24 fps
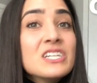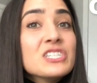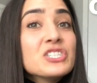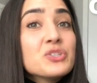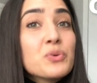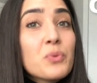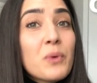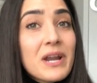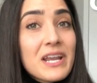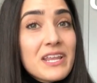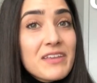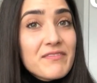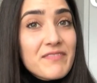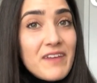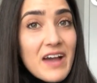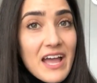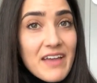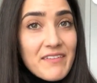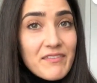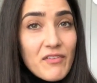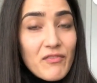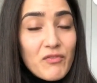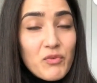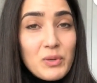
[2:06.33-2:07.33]

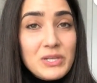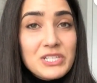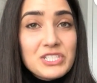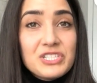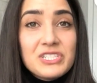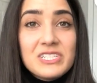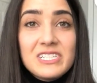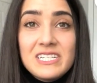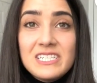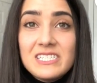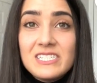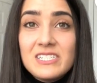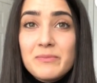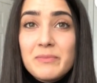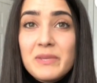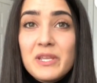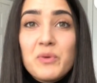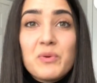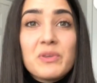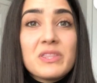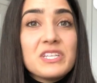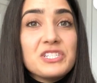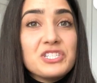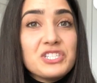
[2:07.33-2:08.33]
25 of which need to be
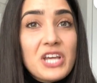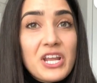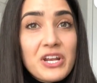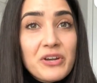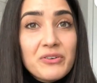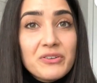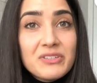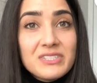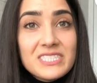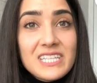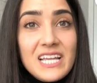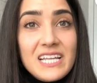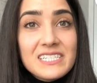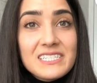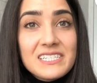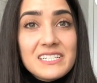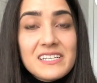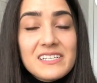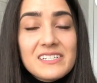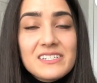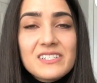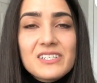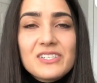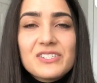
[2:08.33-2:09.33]
with a general
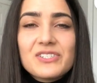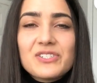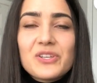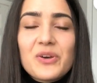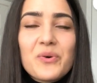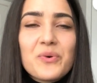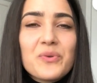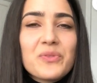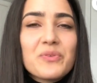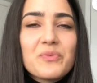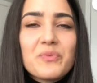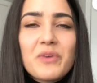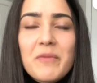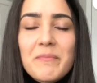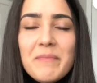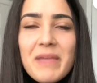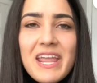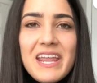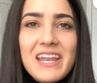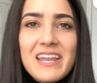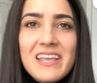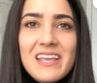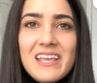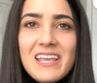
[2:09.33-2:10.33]
dentist, so the
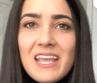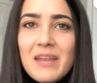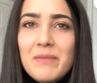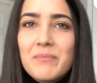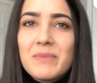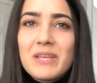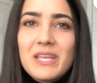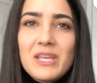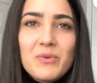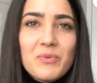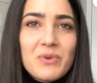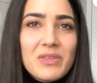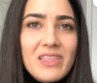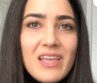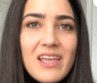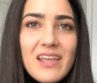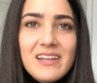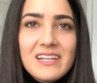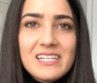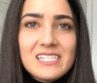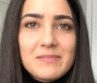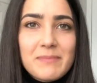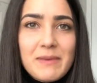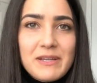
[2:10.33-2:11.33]
remaining can be with
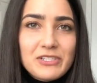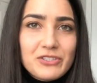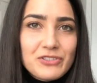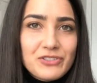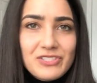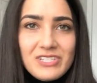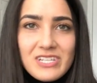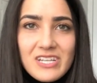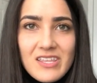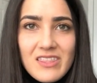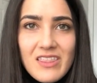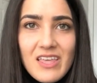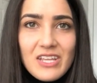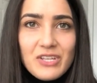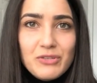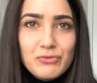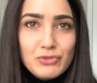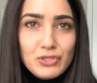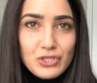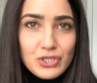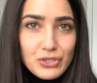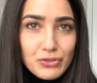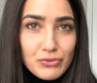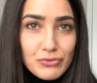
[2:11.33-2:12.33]
any specialty that you
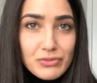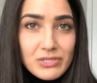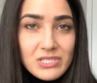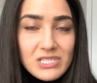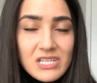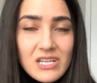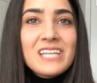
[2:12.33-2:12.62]
choose.